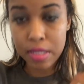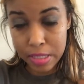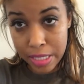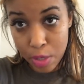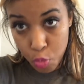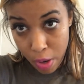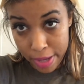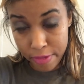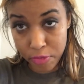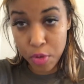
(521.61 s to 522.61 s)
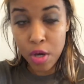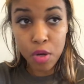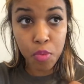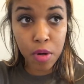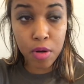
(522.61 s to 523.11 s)
that wife
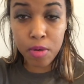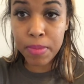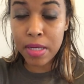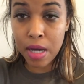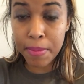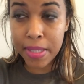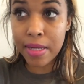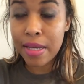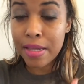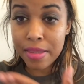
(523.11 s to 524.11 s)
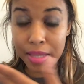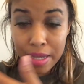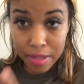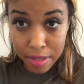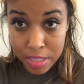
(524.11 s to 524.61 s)
work on becoming
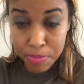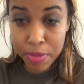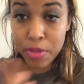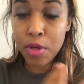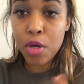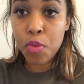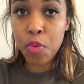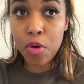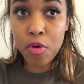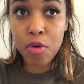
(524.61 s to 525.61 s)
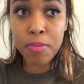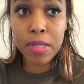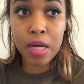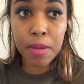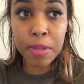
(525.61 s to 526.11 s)
that husband work on
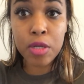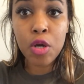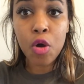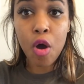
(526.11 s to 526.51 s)
becoming